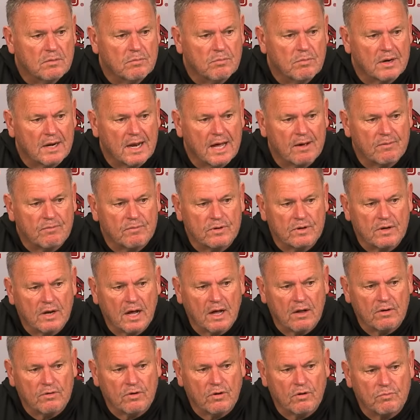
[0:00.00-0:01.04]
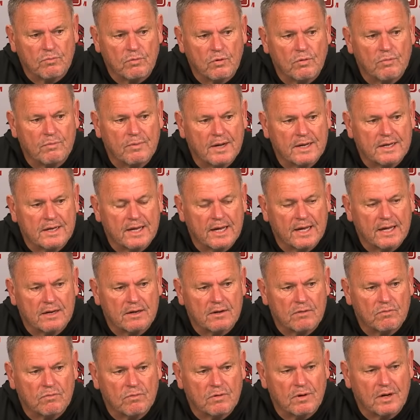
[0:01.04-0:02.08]
but I would I'll know more about that
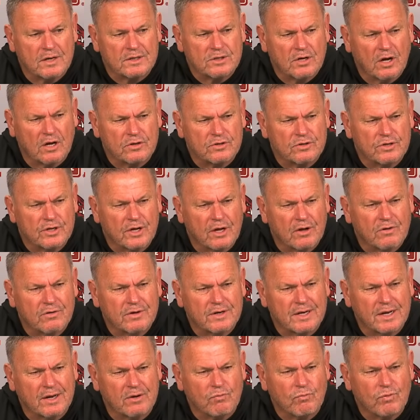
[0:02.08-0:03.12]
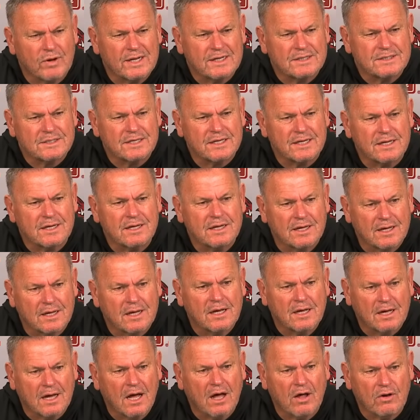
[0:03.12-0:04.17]
when I talk to y'all again Wednesday.
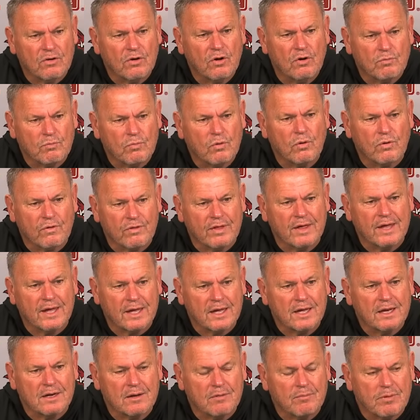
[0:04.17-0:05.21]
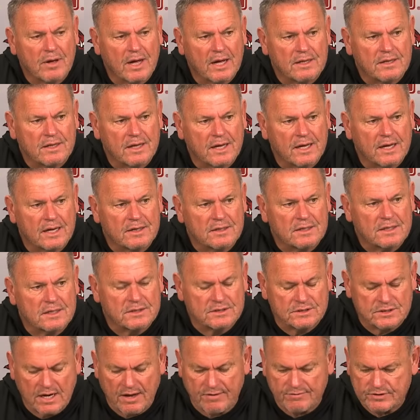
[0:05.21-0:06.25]
I'll know more then about that
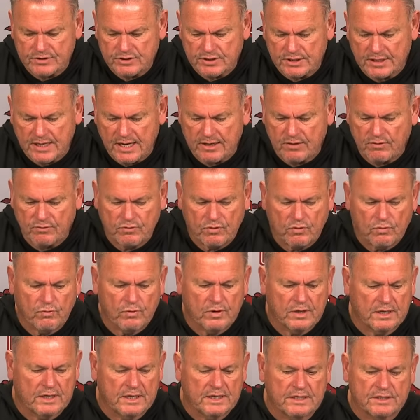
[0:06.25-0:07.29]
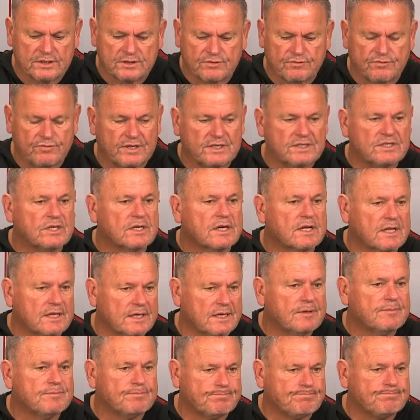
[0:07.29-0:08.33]
because obviously I don't know where he is physically